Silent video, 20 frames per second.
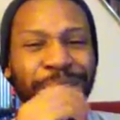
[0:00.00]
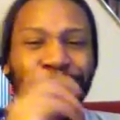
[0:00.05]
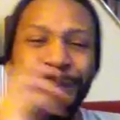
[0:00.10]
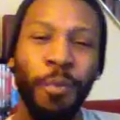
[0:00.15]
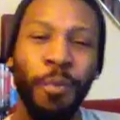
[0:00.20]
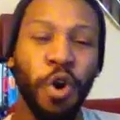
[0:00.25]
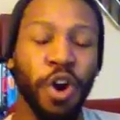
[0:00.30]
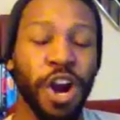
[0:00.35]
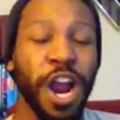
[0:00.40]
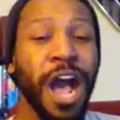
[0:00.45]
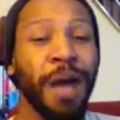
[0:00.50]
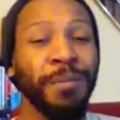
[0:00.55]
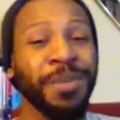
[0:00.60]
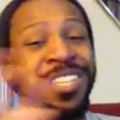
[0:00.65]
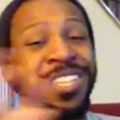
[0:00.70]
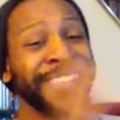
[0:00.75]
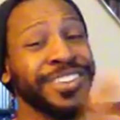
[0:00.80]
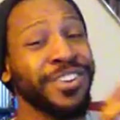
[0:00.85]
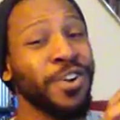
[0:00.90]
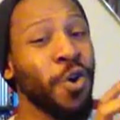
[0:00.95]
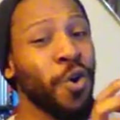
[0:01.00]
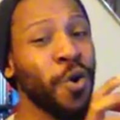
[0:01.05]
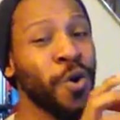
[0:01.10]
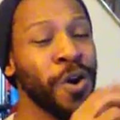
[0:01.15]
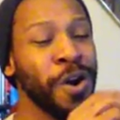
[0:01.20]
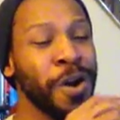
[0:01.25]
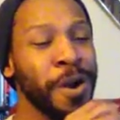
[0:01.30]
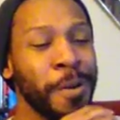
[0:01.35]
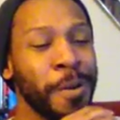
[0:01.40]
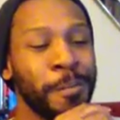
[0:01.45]
more comedy than
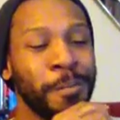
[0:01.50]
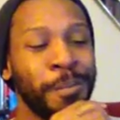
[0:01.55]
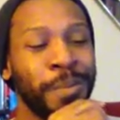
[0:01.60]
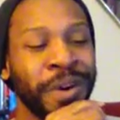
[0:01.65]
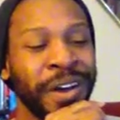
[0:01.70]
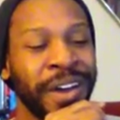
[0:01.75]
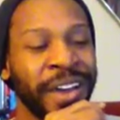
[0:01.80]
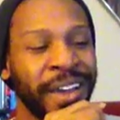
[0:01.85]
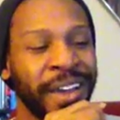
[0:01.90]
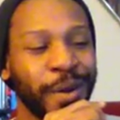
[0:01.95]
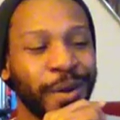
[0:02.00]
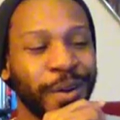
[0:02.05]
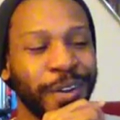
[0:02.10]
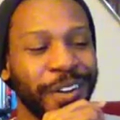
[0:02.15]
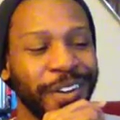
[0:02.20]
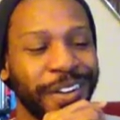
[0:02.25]
horror, but